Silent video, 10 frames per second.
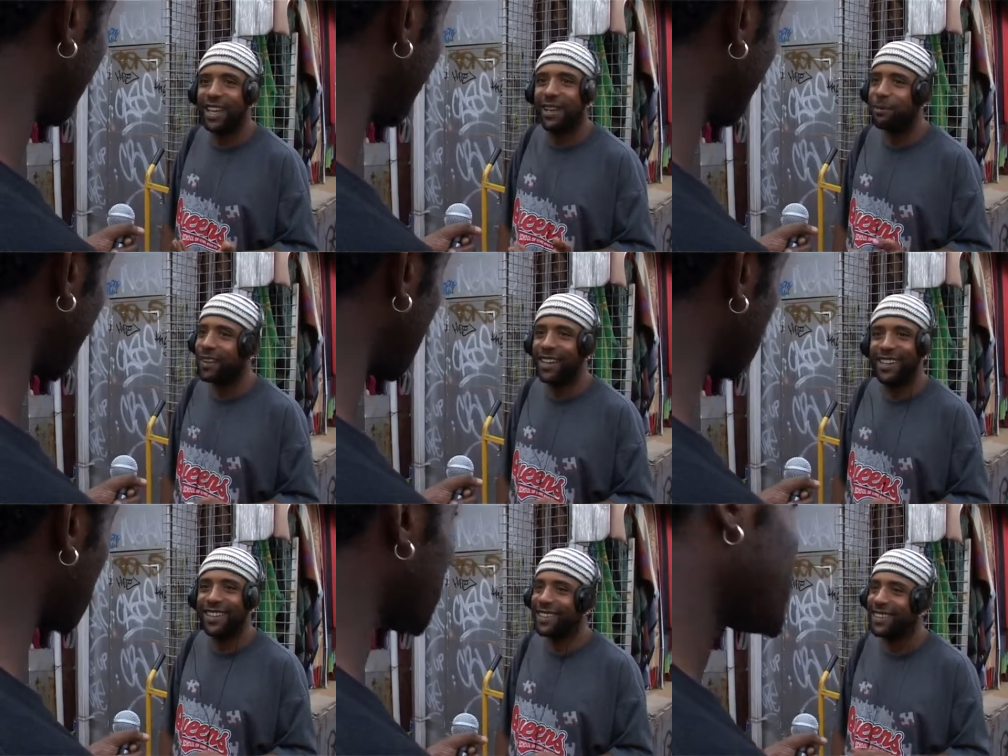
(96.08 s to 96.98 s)
Nothing at
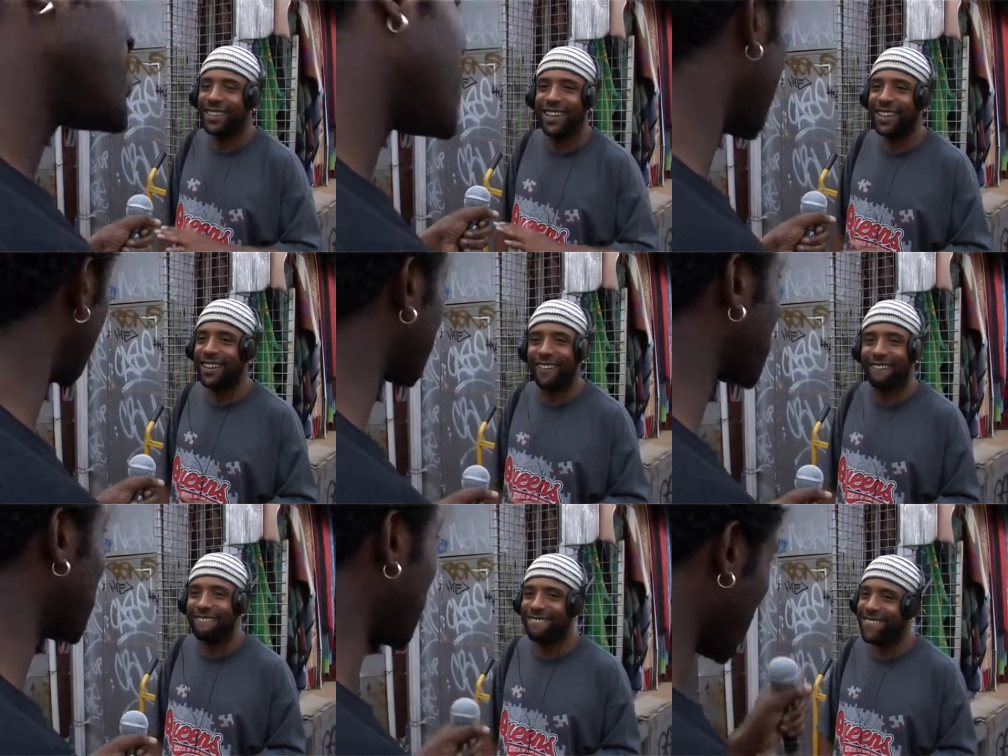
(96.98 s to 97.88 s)
all? Alright, that's
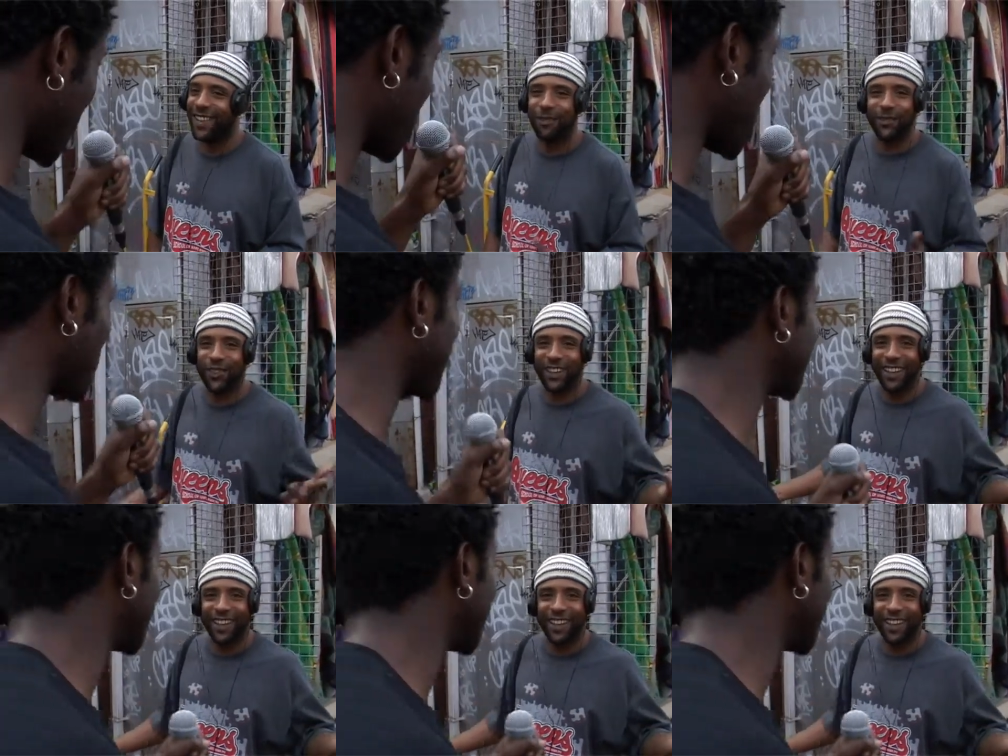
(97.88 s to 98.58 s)
cool then. Thanks very much.